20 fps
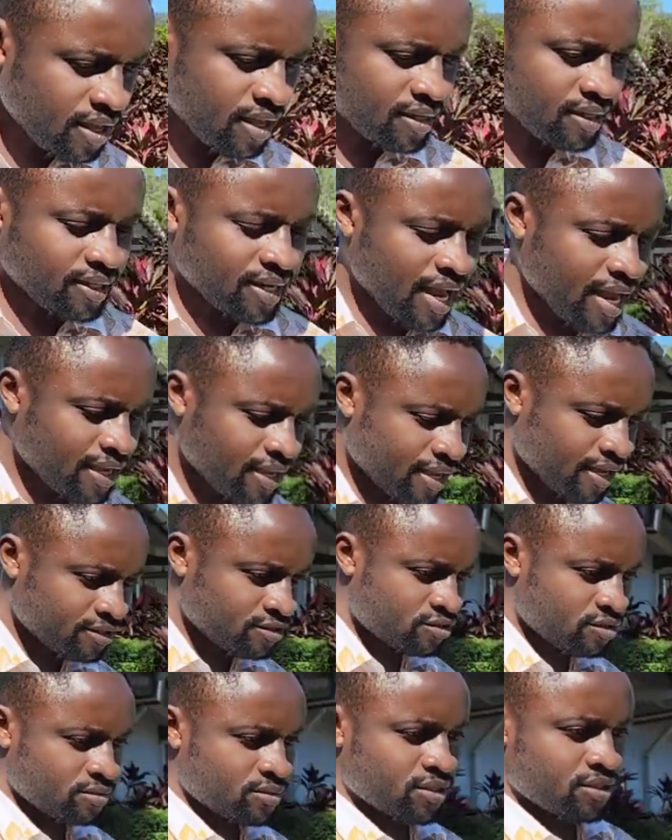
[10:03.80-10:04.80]
like and
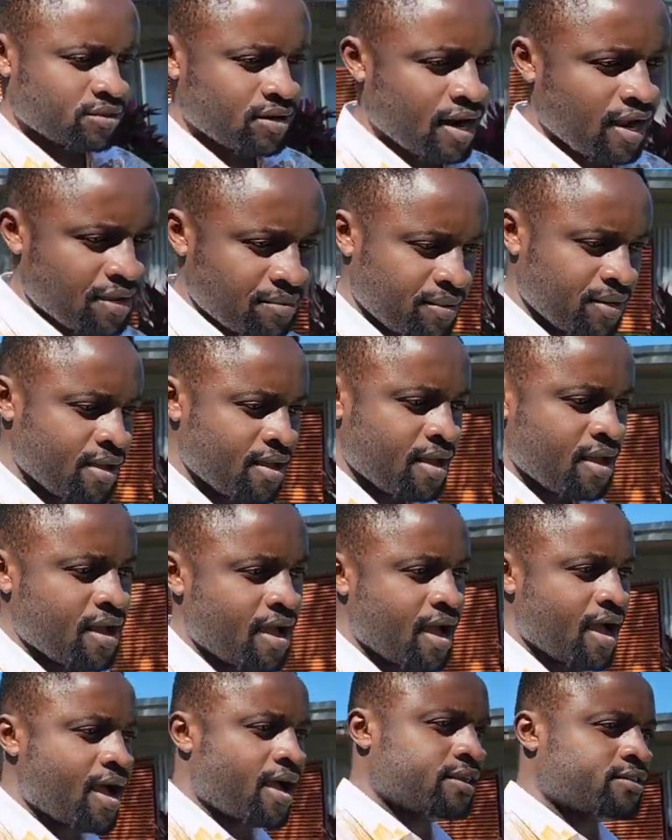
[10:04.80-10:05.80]
subscribe
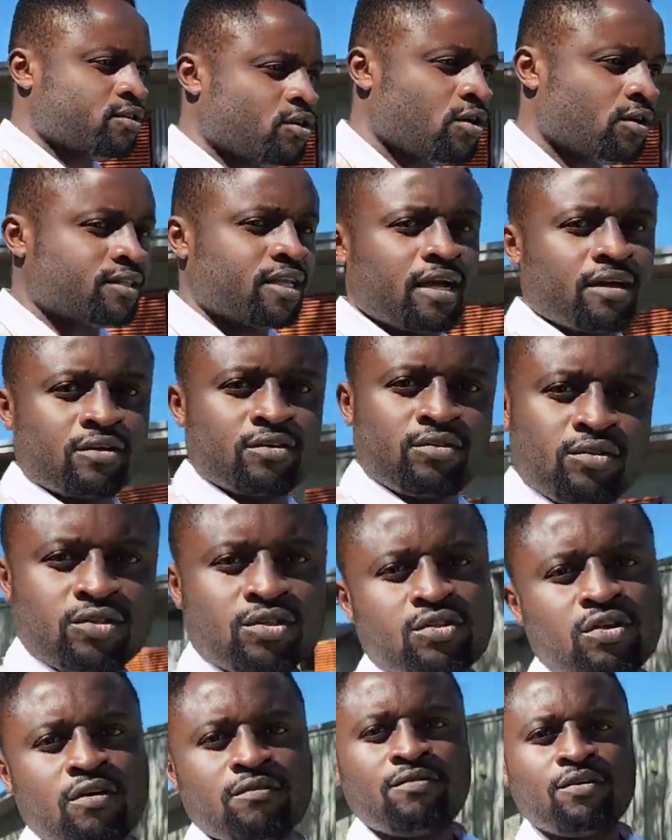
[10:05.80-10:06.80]
and all that good
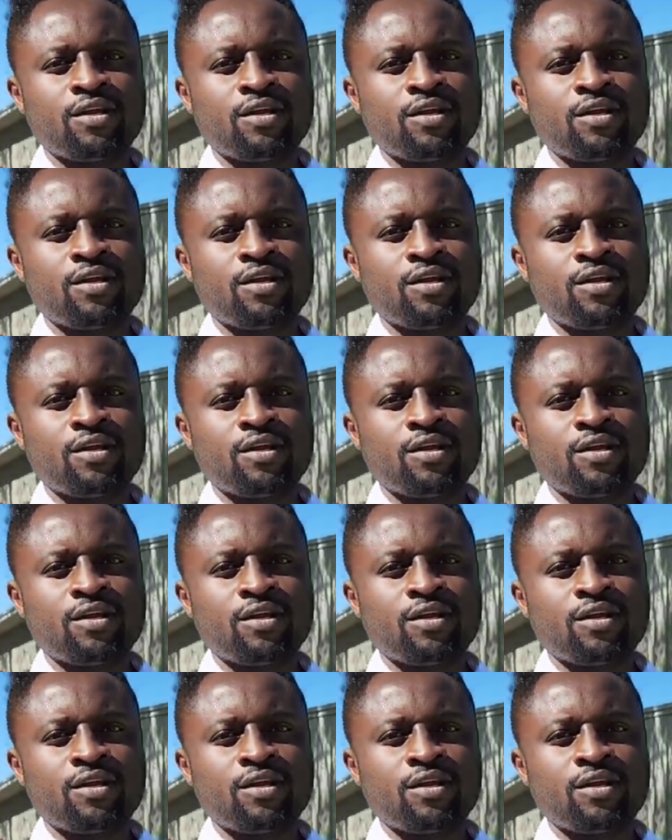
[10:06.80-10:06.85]
stuff